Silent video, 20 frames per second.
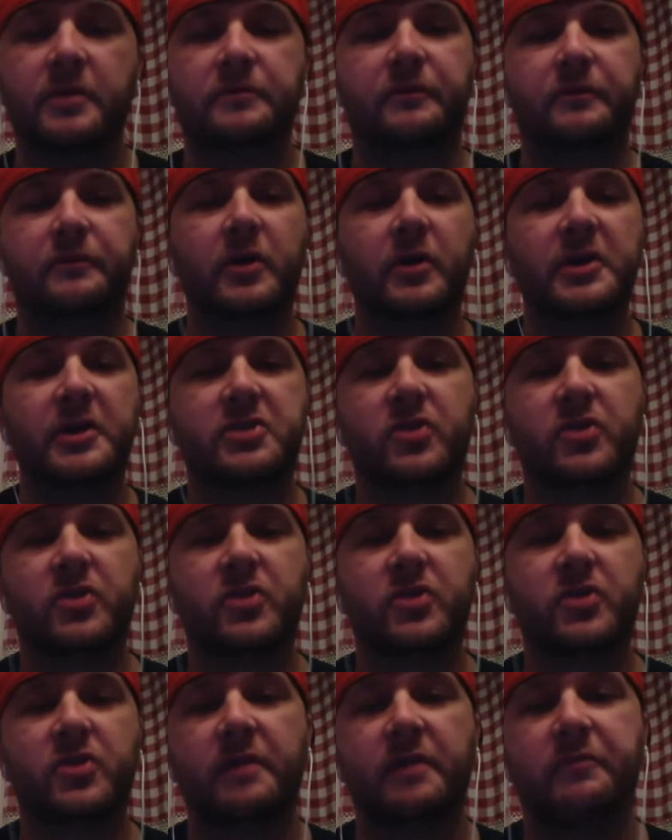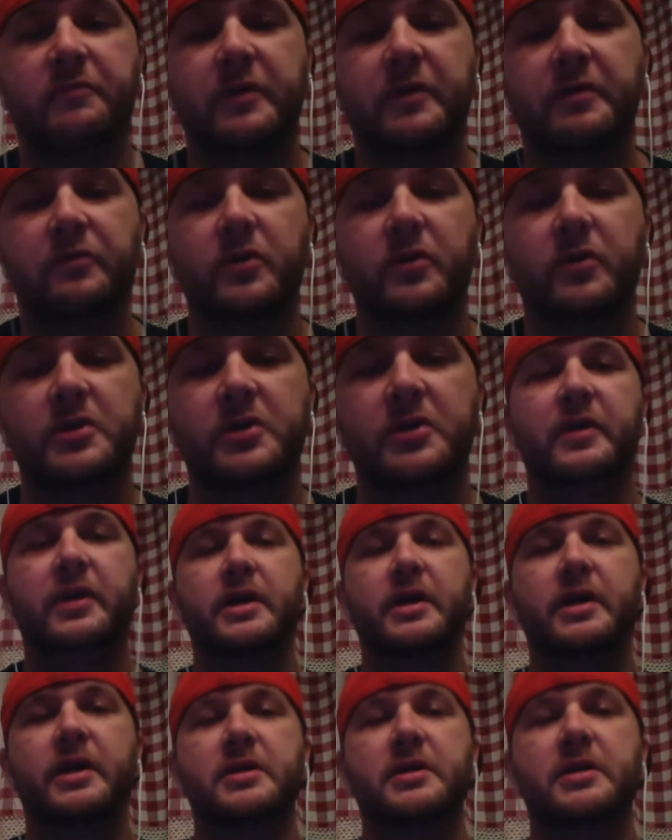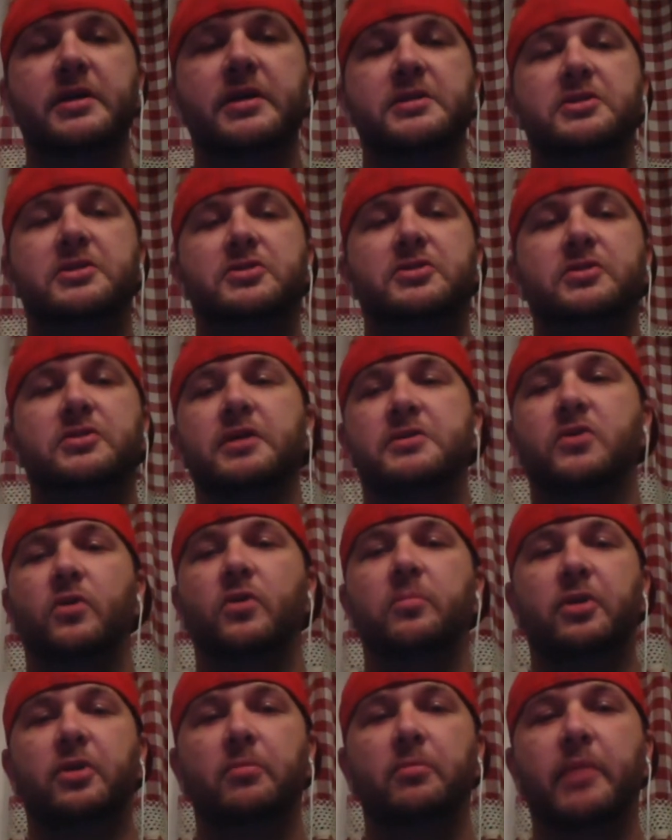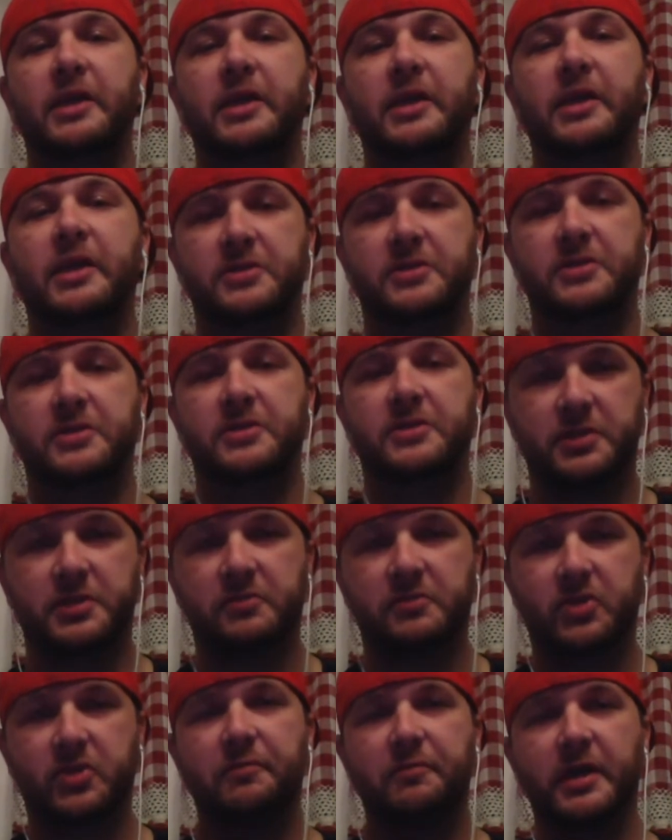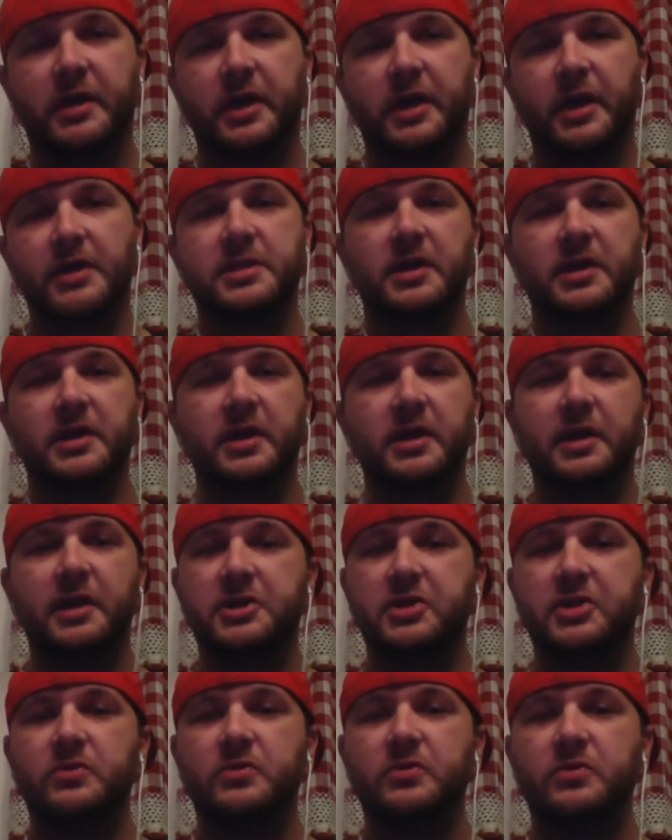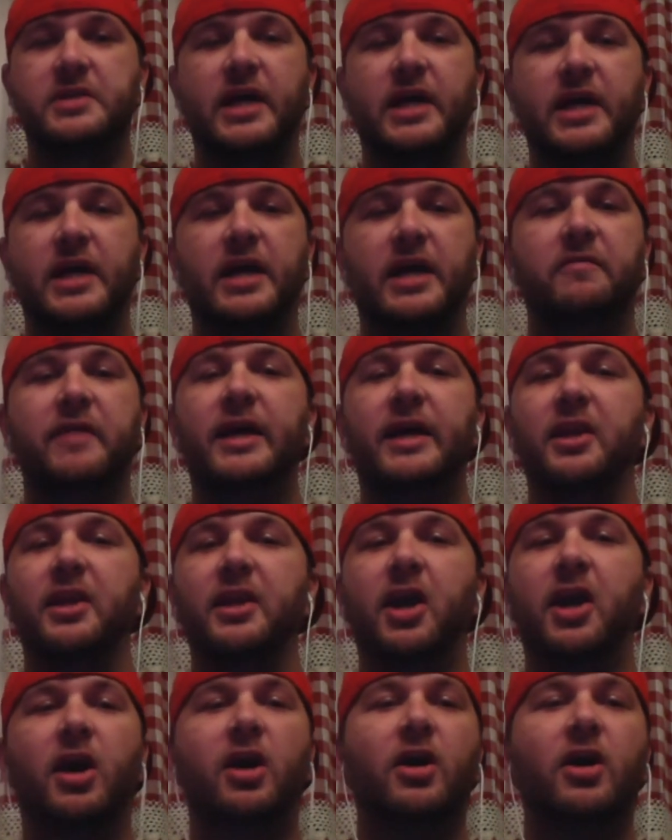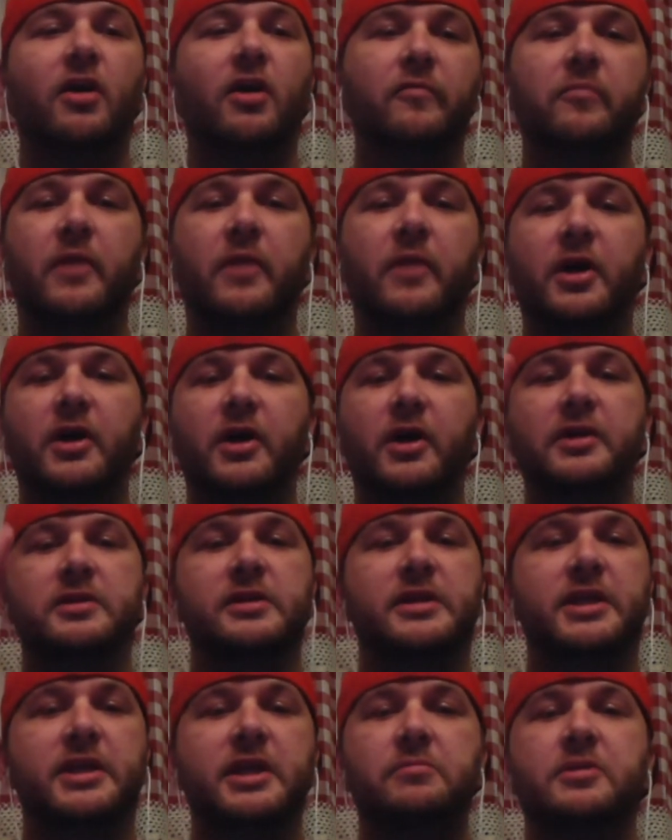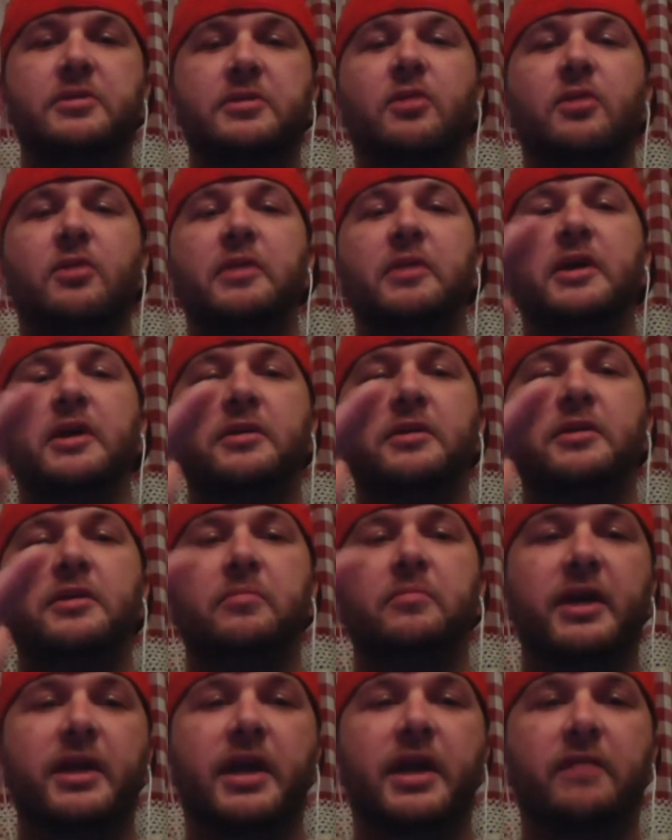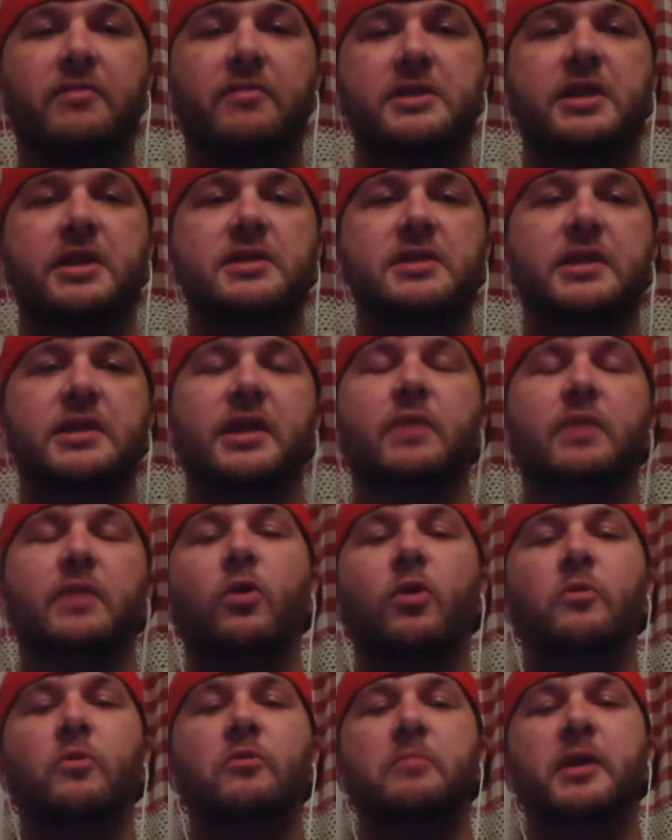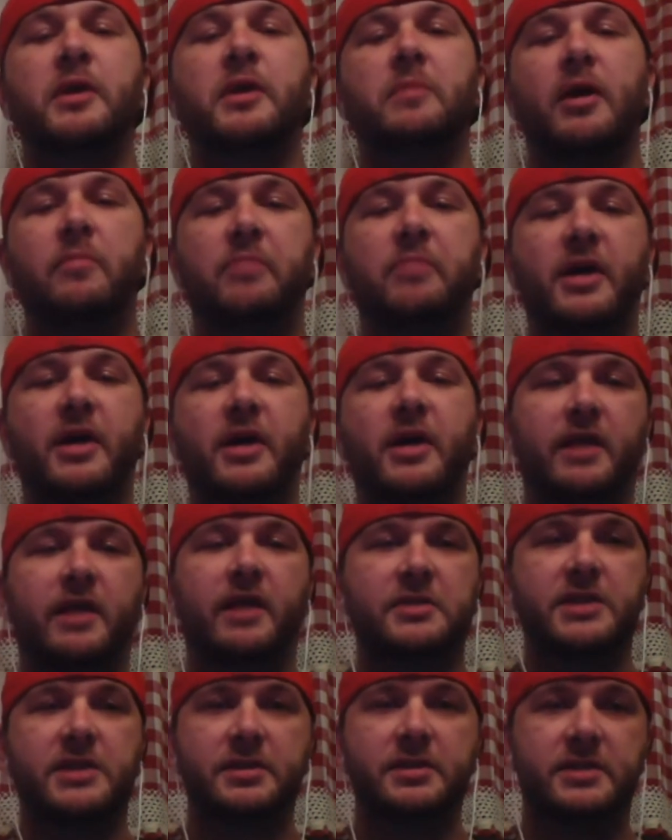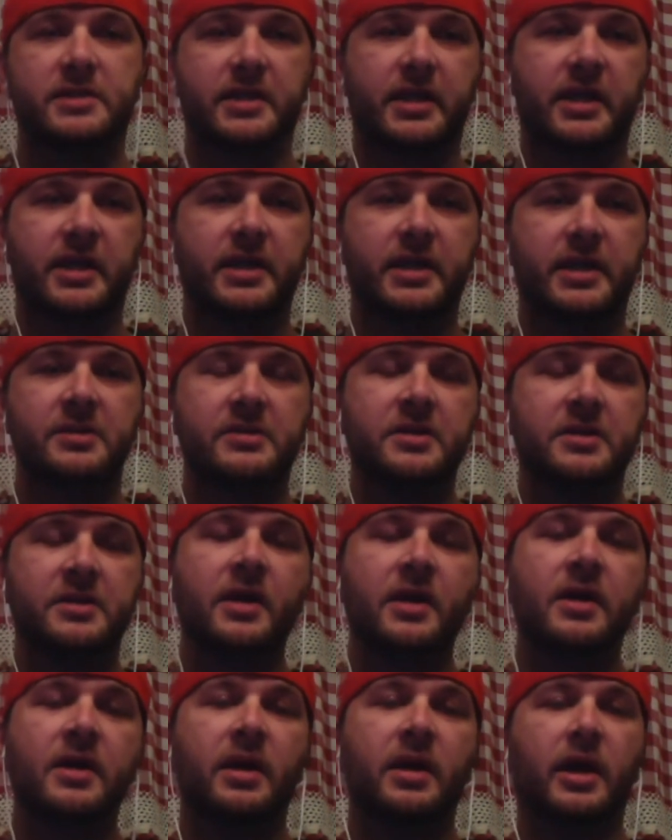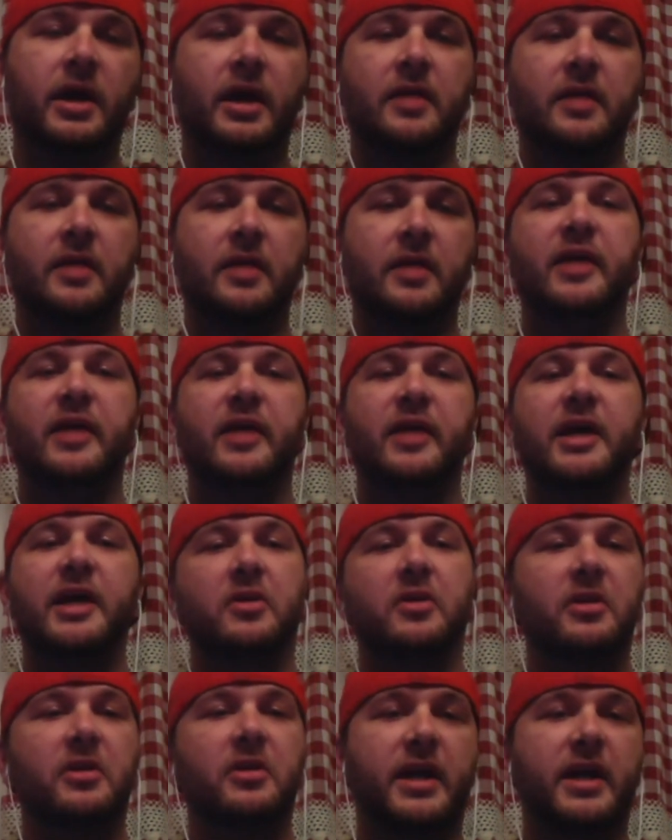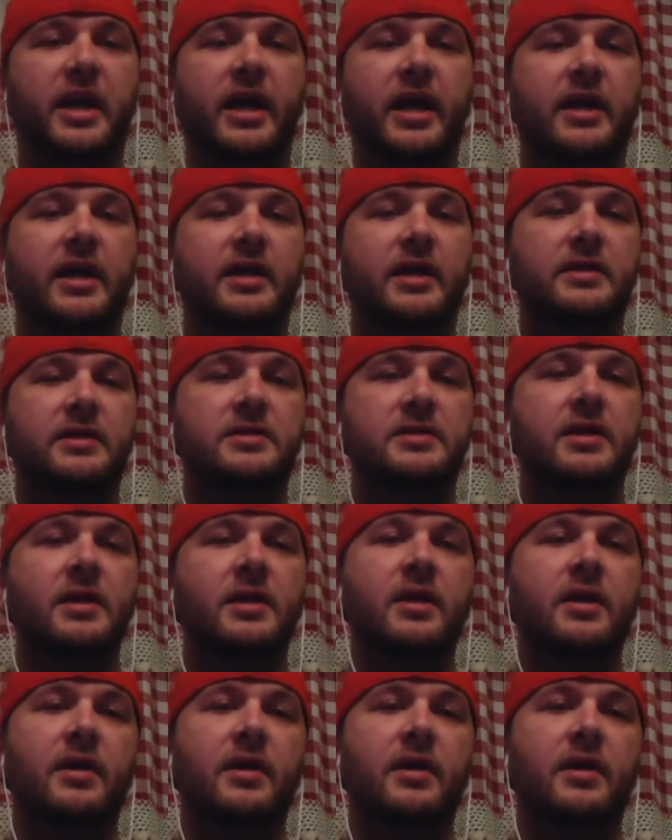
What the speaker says: Free traffic is going to be your main source of traffic, guys, unless you just have a lot of money to keep dumping into paid advertising. And what we mean by paid advertising is like paid per click ads.